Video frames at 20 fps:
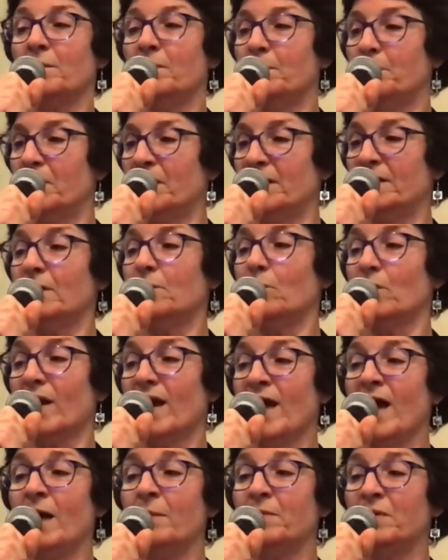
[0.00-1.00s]
But what
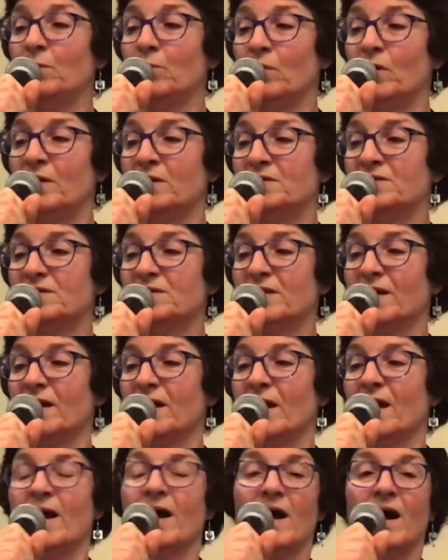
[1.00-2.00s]
happened was
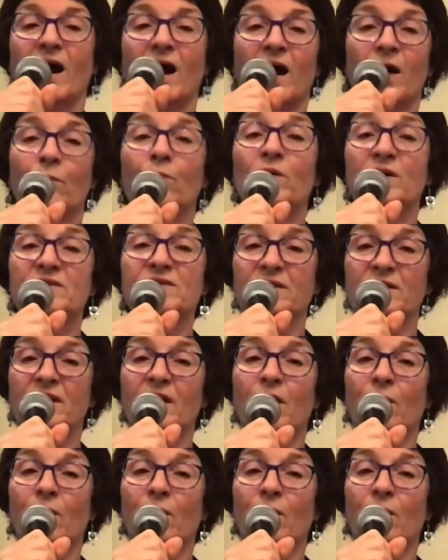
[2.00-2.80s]
I wasn't